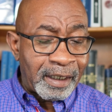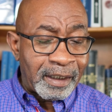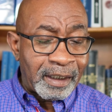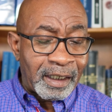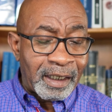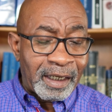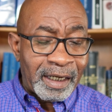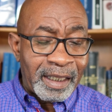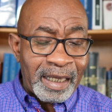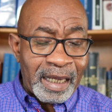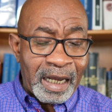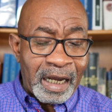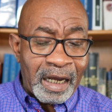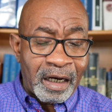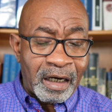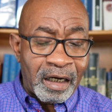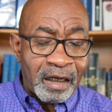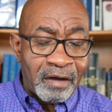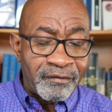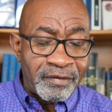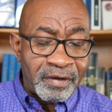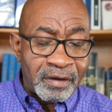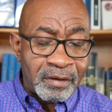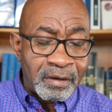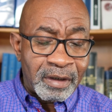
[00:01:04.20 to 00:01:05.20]
the layout
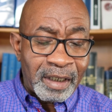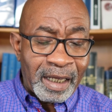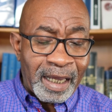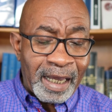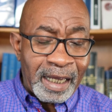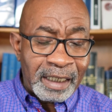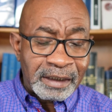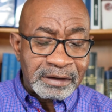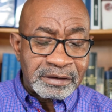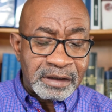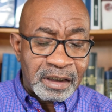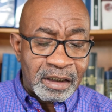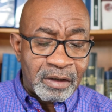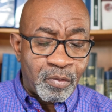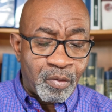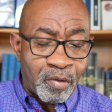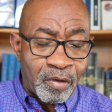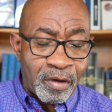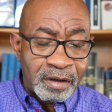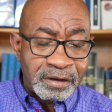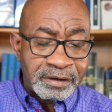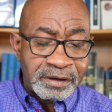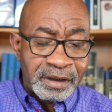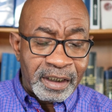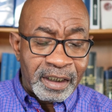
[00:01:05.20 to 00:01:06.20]
of it actually
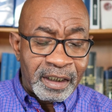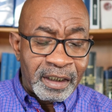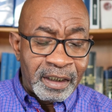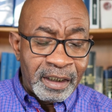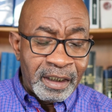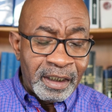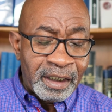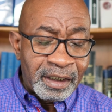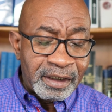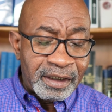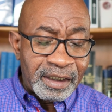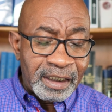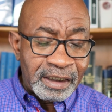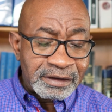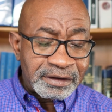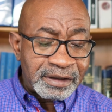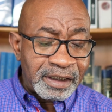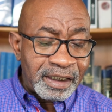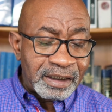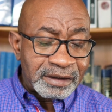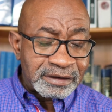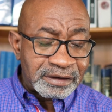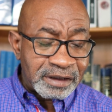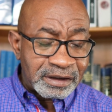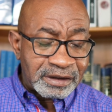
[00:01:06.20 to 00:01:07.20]
works here. This
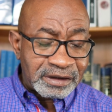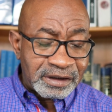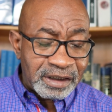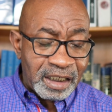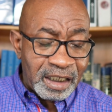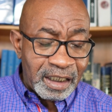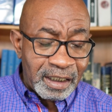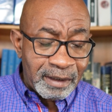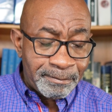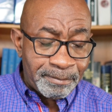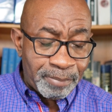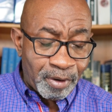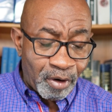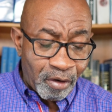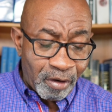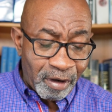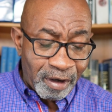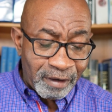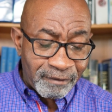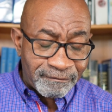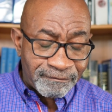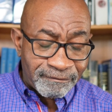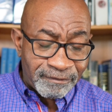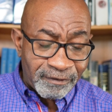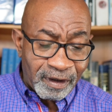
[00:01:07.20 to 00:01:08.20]
is a
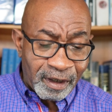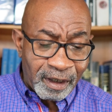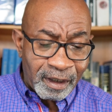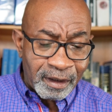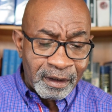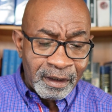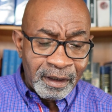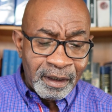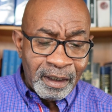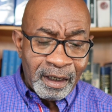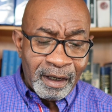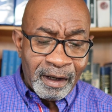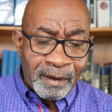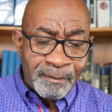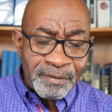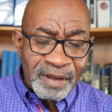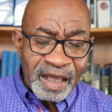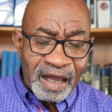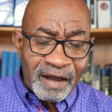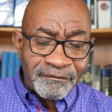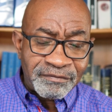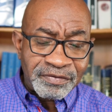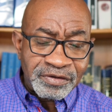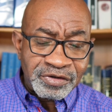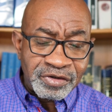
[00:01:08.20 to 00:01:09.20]
10-point foot. I'm
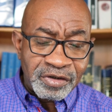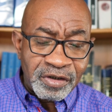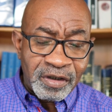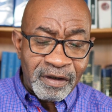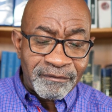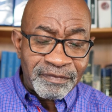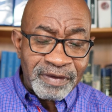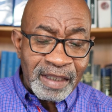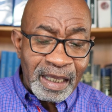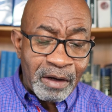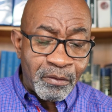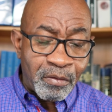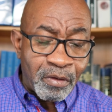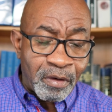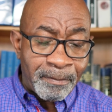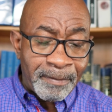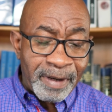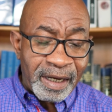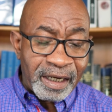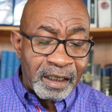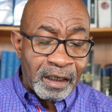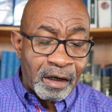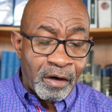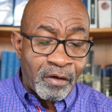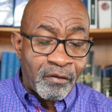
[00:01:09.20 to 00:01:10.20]
not for sure if they were
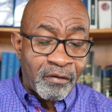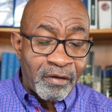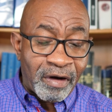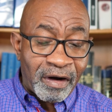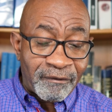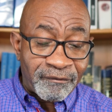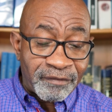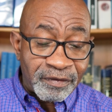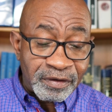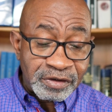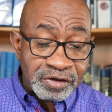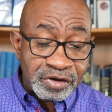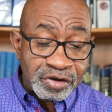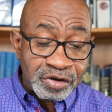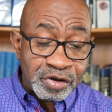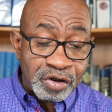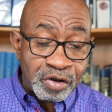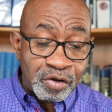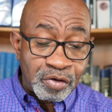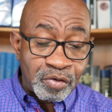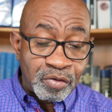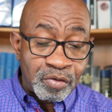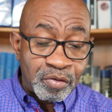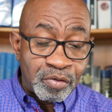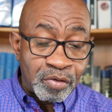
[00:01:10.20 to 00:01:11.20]
making a reference
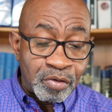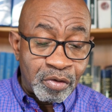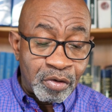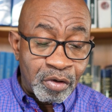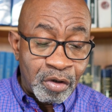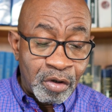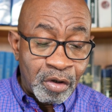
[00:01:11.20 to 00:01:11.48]
to.